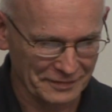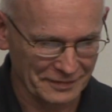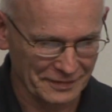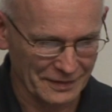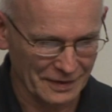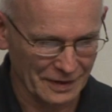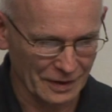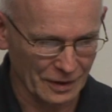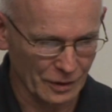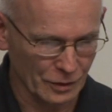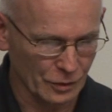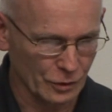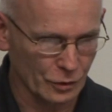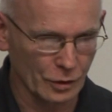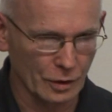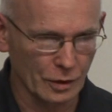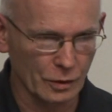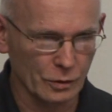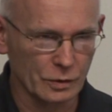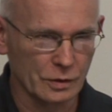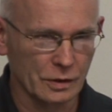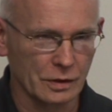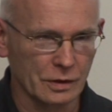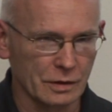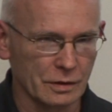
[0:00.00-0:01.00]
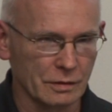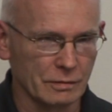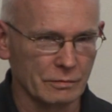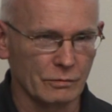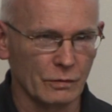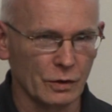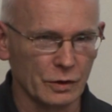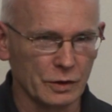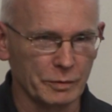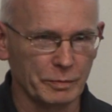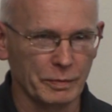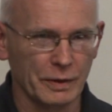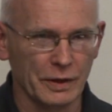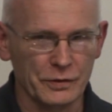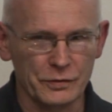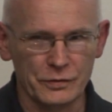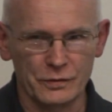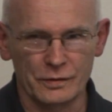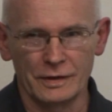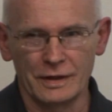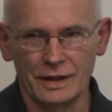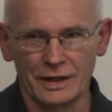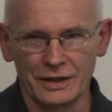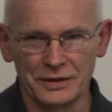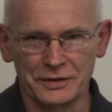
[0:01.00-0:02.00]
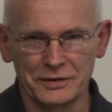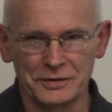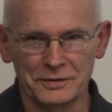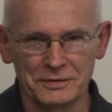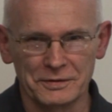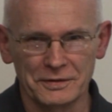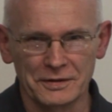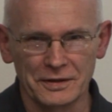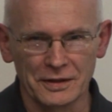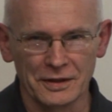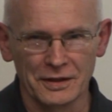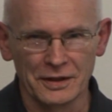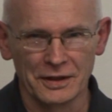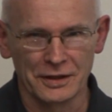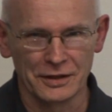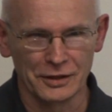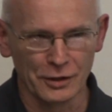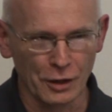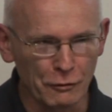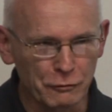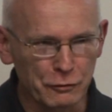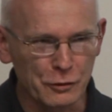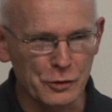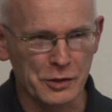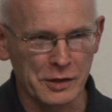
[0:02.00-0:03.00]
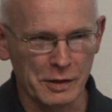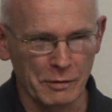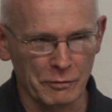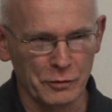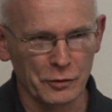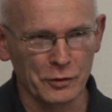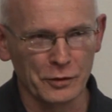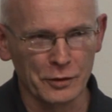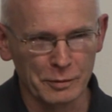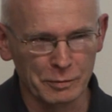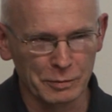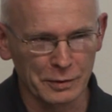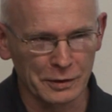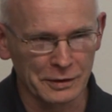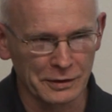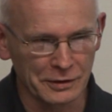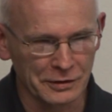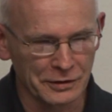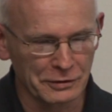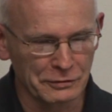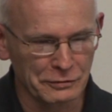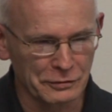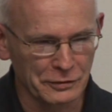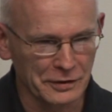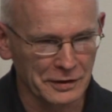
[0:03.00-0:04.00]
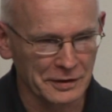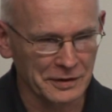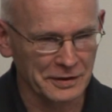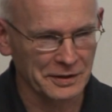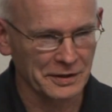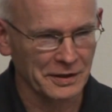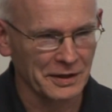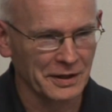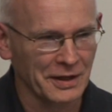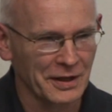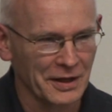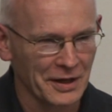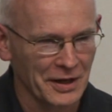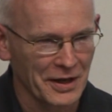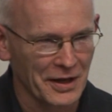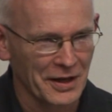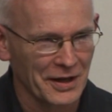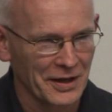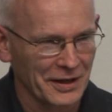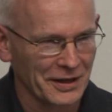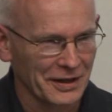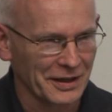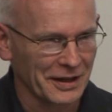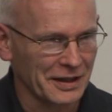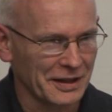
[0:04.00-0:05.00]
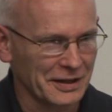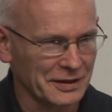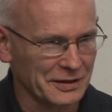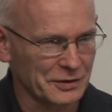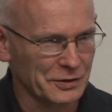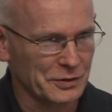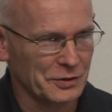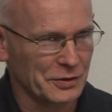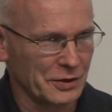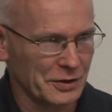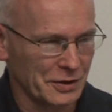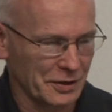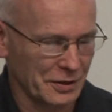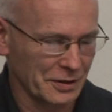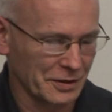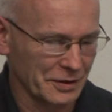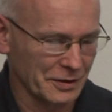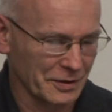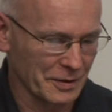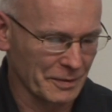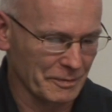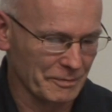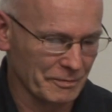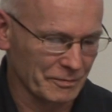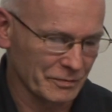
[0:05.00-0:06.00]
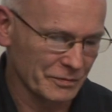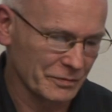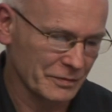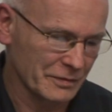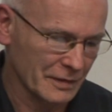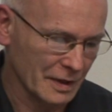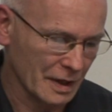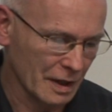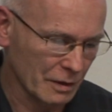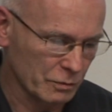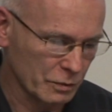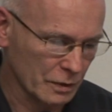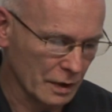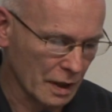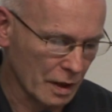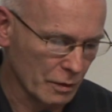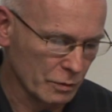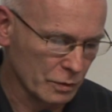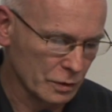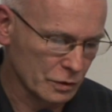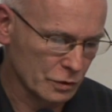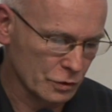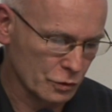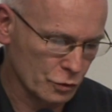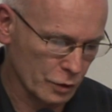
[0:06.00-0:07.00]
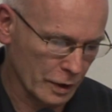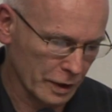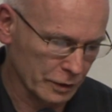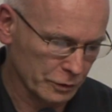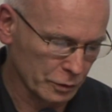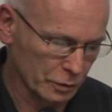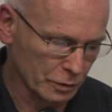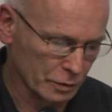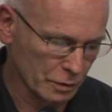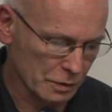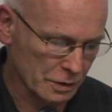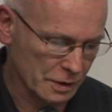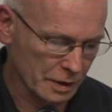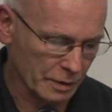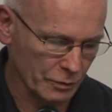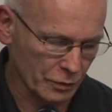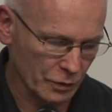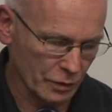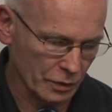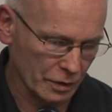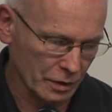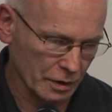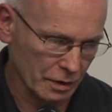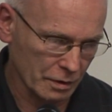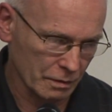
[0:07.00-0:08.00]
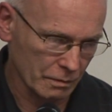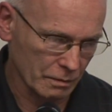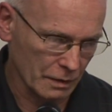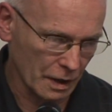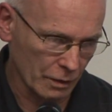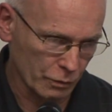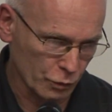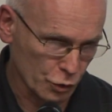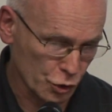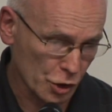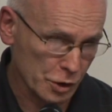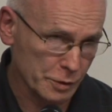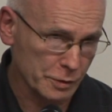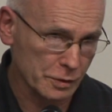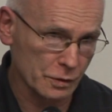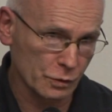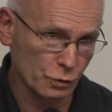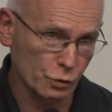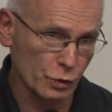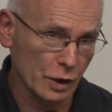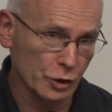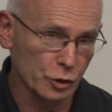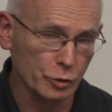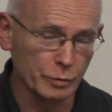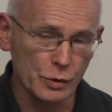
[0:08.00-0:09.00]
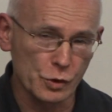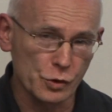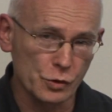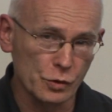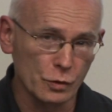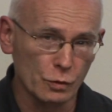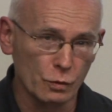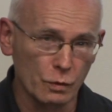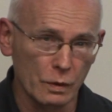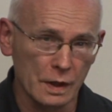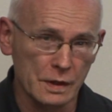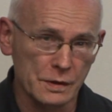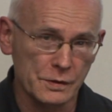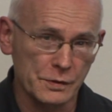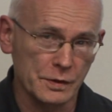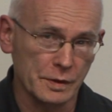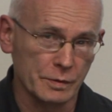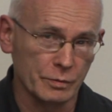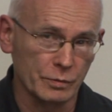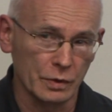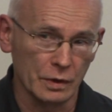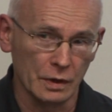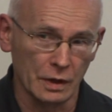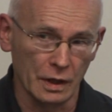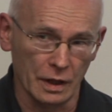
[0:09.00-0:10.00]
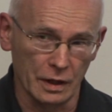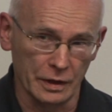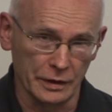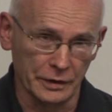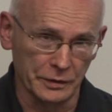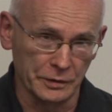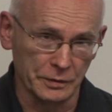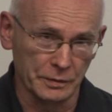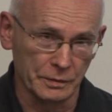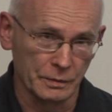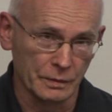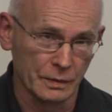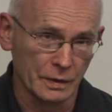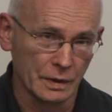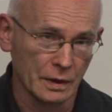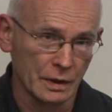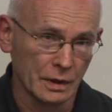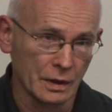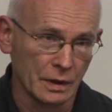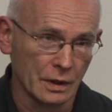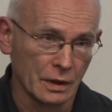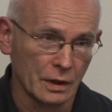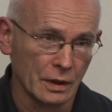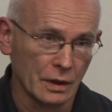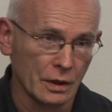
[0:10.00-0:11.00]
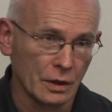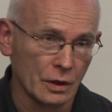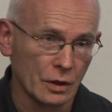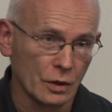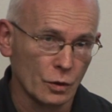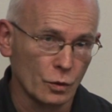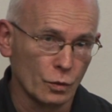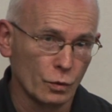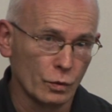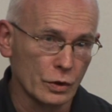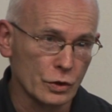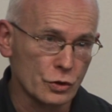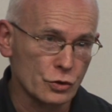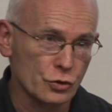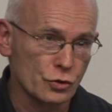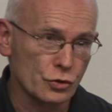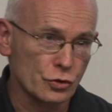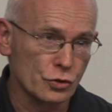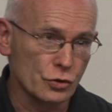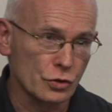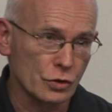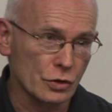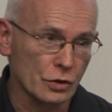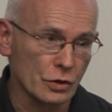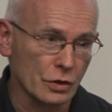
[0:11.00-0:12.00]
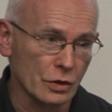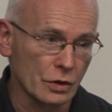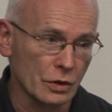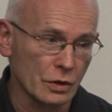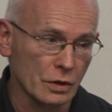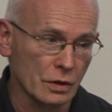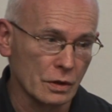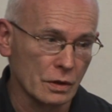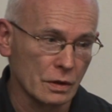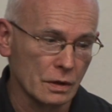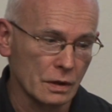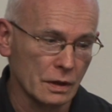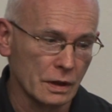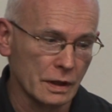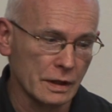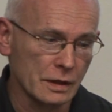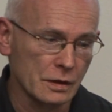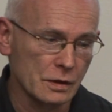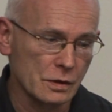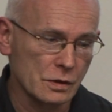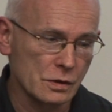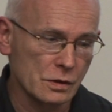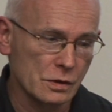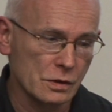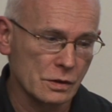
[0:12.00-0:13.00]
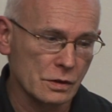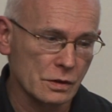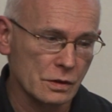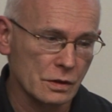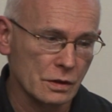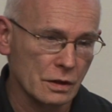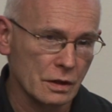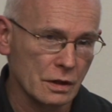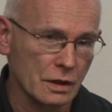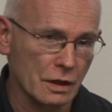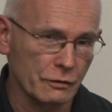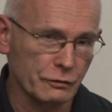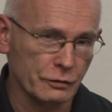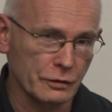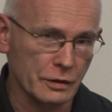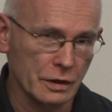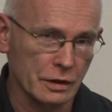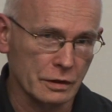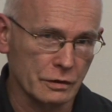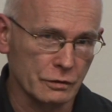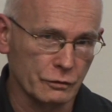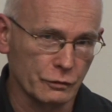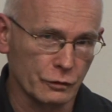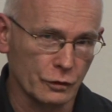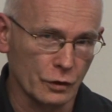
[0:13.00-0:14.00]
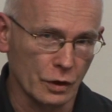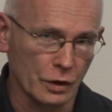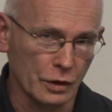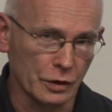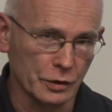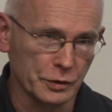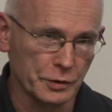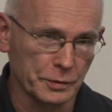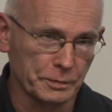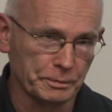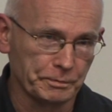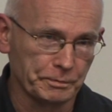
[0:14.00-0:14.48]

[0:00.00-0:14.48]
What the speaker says: you know the Monty Python line, now for something completely different. And I will try to do something, I will just try to pursue one simple line, which links Kafka and Freud,